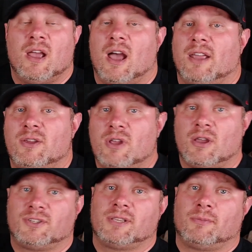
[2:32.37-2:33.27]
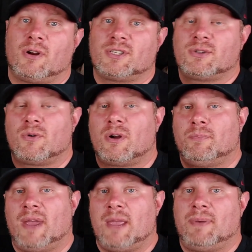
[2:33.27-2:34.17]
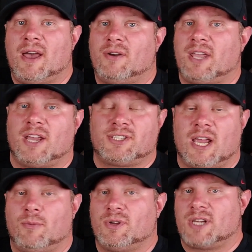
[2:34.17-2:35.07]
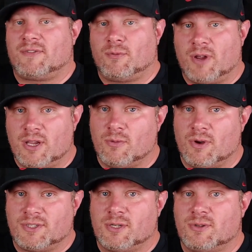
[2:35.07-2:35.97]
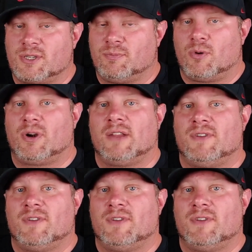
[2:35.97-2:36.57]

Uh, you can go to the merch store, PayPal, Cash App, whichever way you want to support.